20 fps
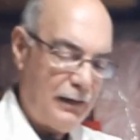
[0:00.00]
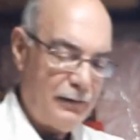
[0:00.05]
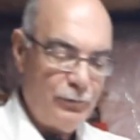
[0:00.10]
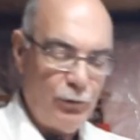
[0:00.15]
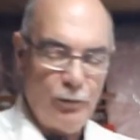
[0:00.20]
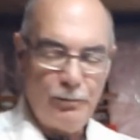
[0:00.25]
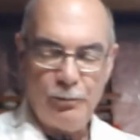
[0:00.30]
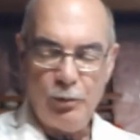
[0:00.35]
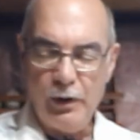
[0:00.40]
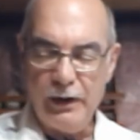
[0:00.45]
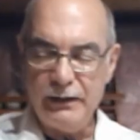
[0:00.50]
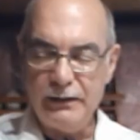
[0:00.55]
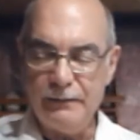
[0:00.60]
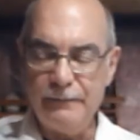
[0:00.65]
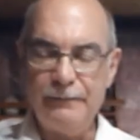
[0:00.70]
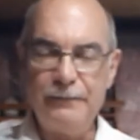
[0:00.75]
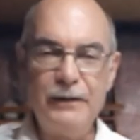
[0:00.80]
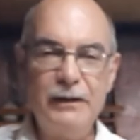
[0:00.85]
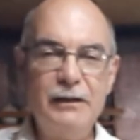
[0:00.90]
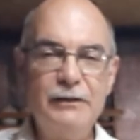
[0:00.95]
No point
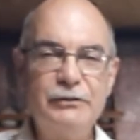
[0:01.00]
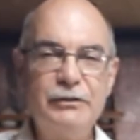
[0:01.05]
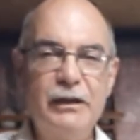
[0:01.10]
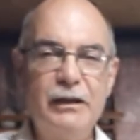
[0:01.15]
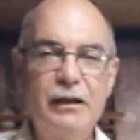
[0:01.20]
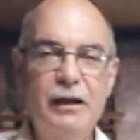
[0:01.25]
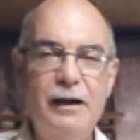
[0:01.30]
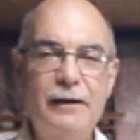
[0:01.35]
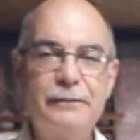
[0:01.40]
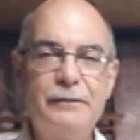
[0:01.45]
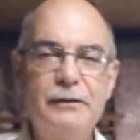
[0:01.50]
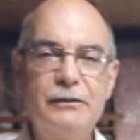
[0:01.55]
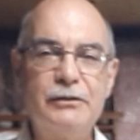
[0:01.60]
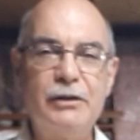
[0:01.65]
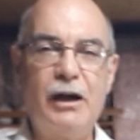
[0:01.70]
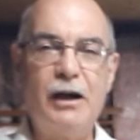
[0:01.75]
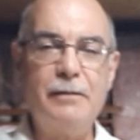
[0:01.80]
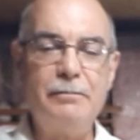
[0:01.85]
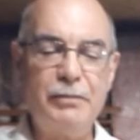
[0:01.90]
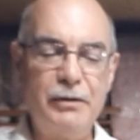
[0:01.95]
in finishing off the
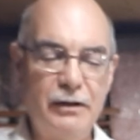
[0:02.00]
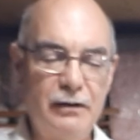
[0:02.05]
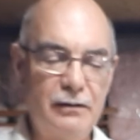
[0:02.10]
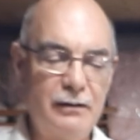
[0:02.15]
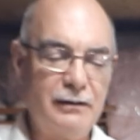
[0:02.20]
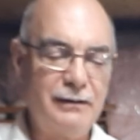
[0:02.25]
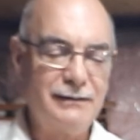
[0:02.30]
top here,